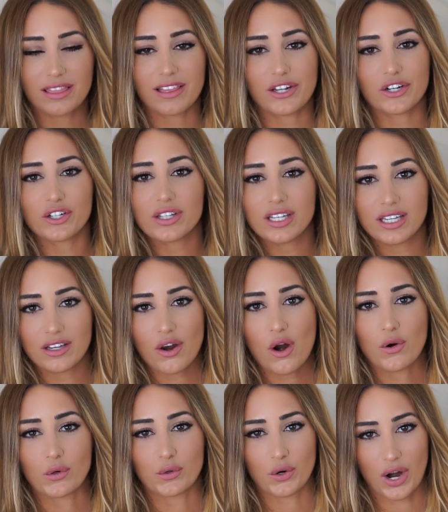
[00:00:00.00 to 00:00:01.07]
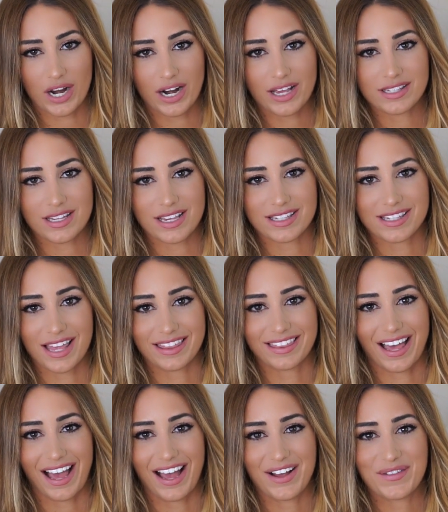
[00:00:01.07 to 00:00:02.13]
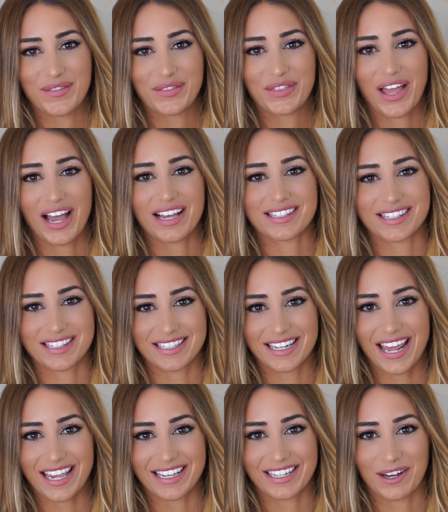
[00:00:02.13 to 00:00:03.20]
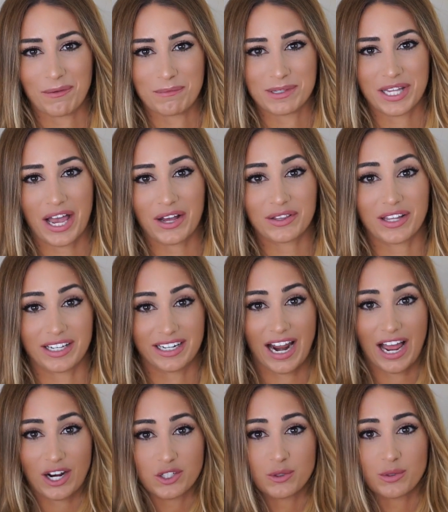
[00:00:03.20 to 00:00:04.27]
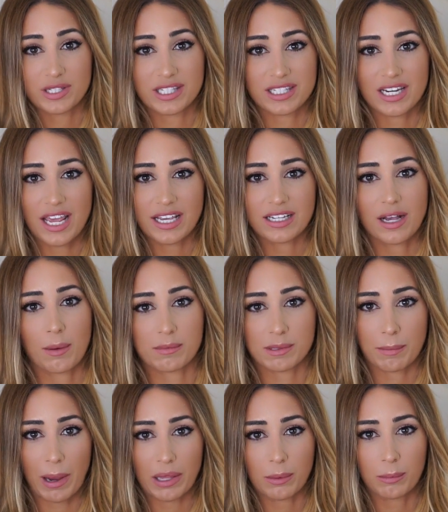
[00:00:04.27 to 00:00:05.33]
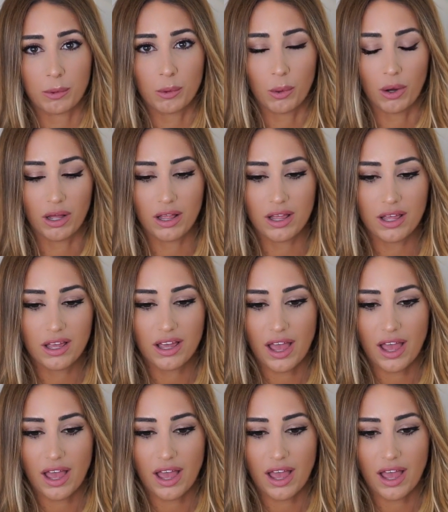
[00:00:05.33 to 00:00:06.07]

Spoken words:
Literally, right as I said that, a snake comes out, like an actual snake comes by the pool.